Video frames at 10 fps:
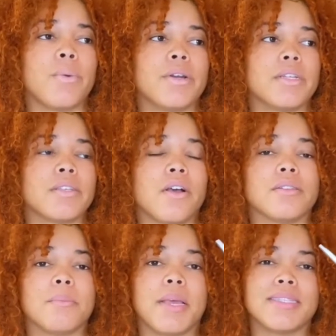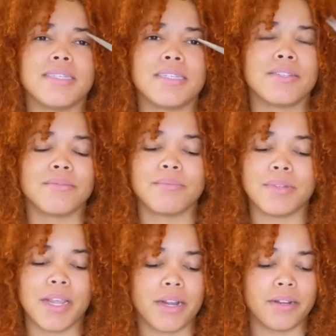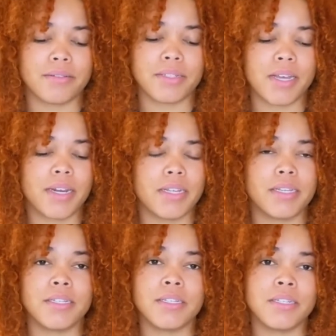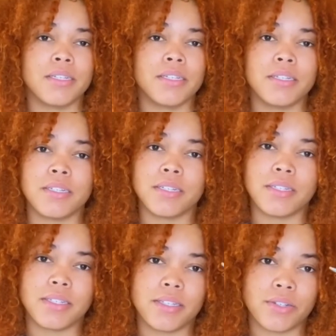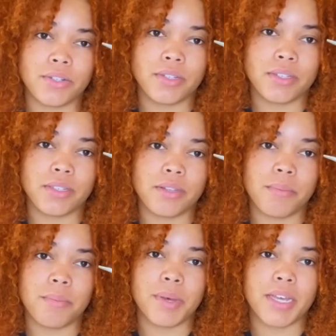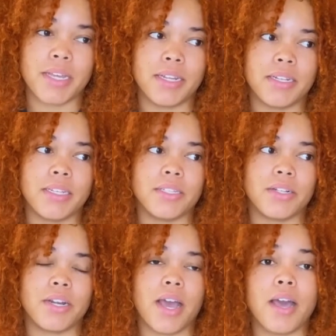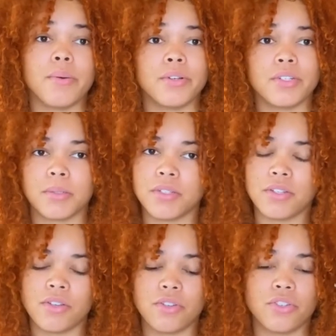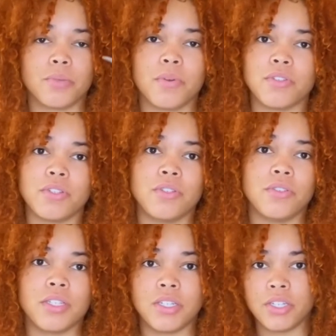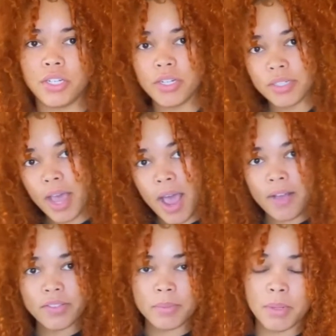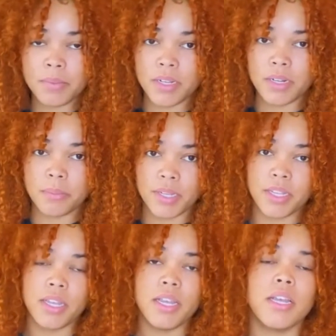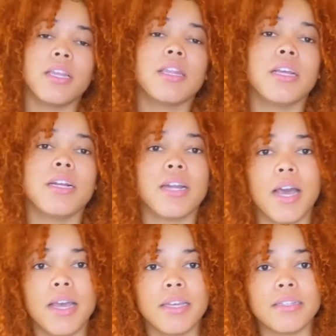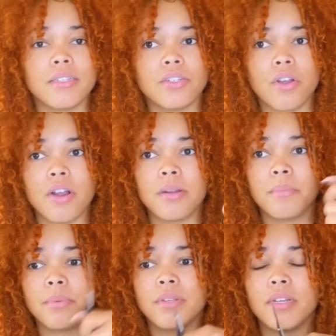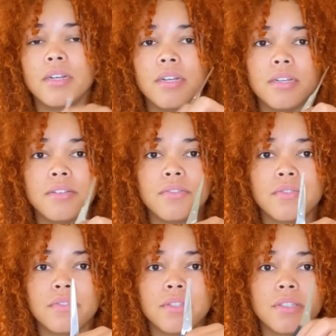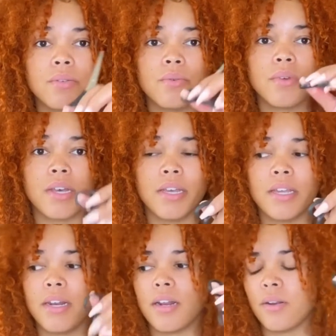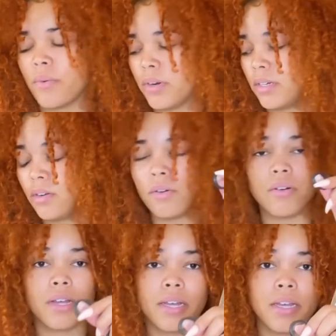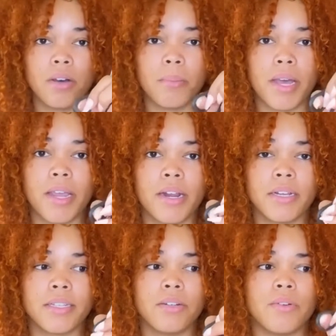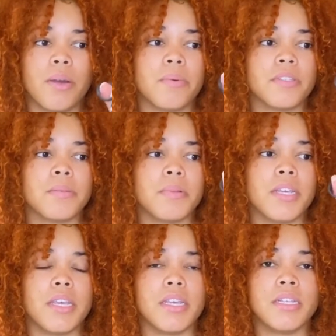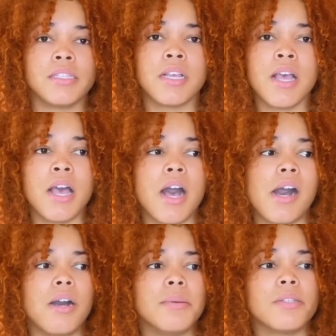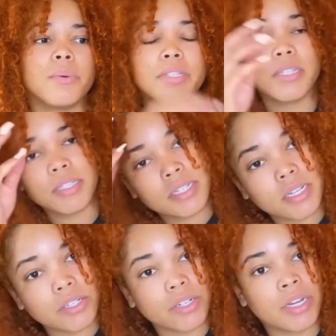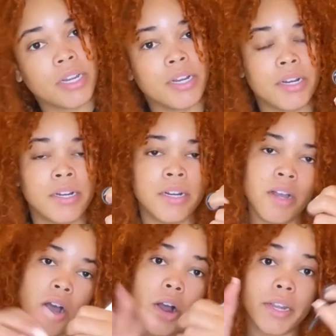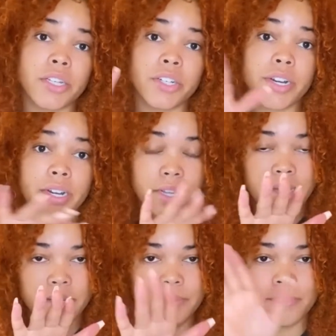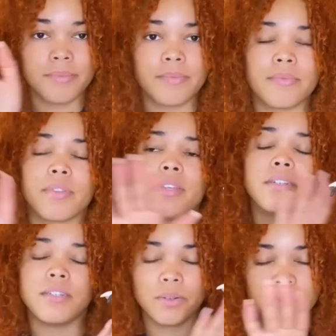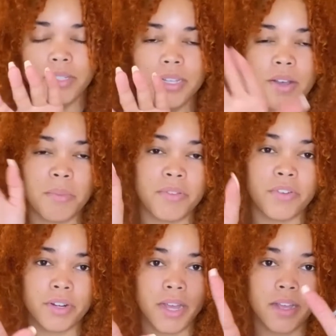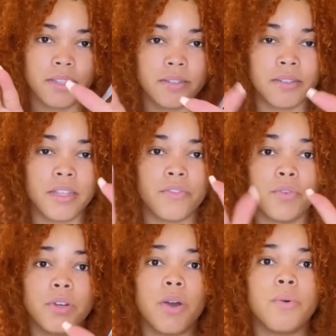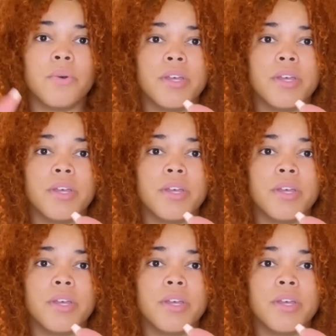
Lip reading: these called? Basic hair cutting scissors, but these are not what you're supposed to use. You're supposed to use shears. I have some up there, but they're not sharp enough to cut, and I don't want a dull cut on my hair because I do not want split ends. It's always good to cut your hair or get your hair cut. Don't do this at home if you don't